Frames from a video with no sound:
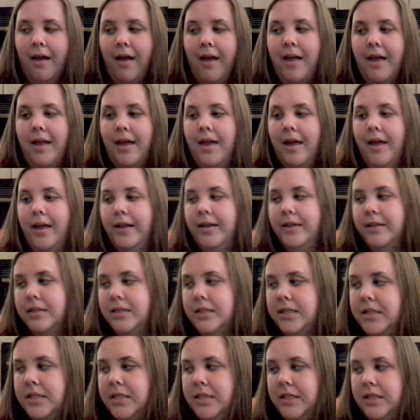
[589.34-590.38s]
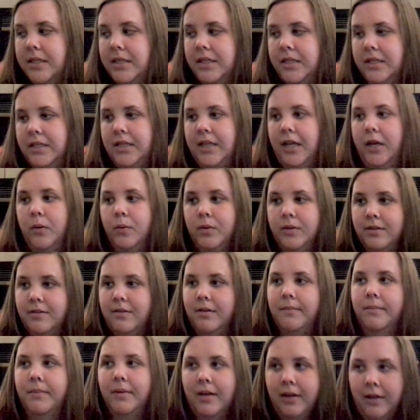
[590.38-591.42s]
And there was
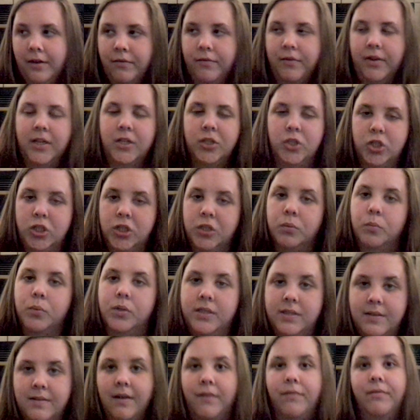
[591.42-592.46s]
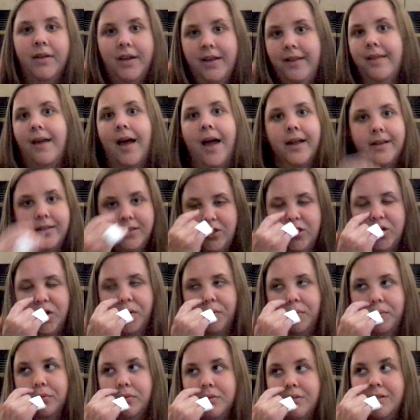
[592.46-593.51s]
some conviction with stuff like that
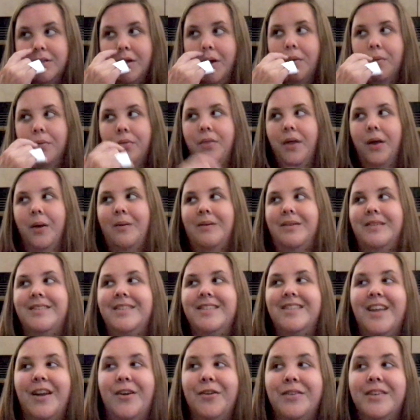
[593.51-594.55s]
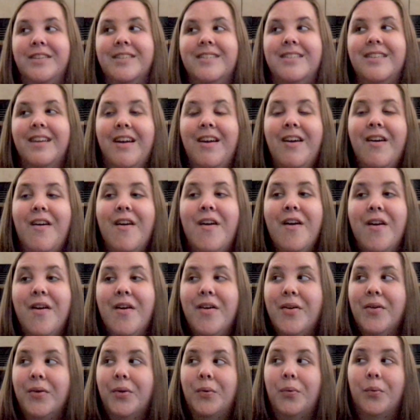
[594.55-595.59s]
too. So there was
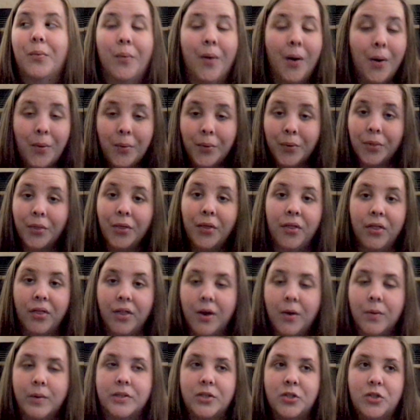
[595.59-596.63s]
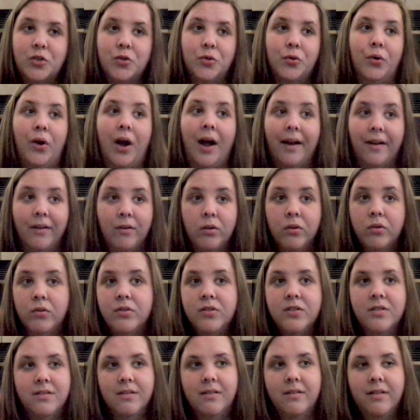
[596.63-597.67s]
growth, there was
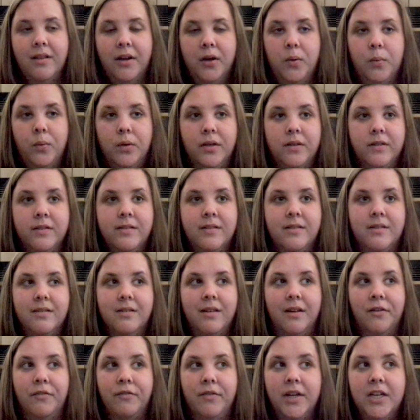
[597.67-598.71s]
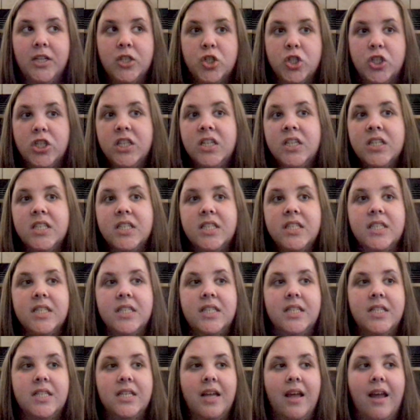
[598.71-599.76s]
trials, there was
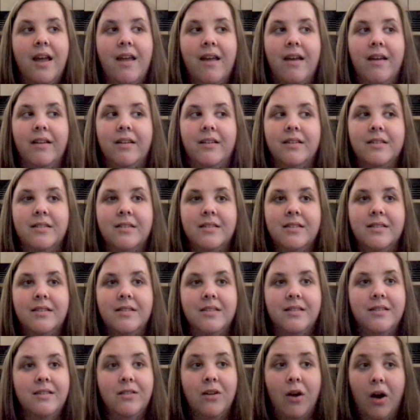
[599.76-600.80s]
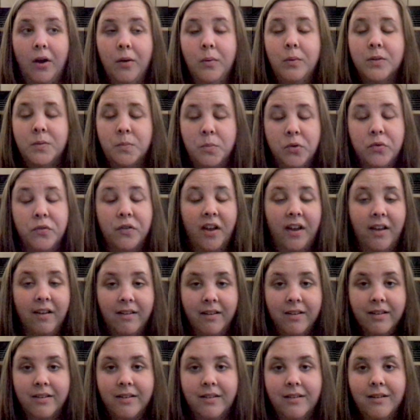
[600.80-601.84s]
convictions, and God was moving.
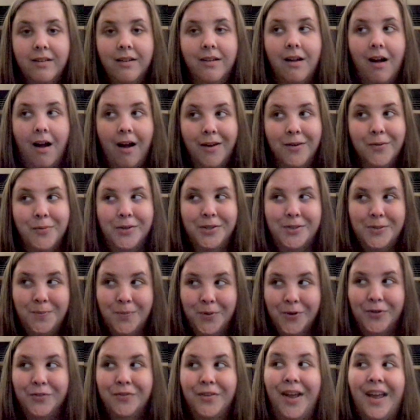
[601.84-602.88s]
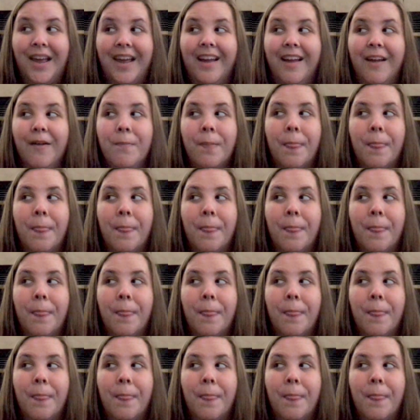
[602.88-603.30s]
God was moving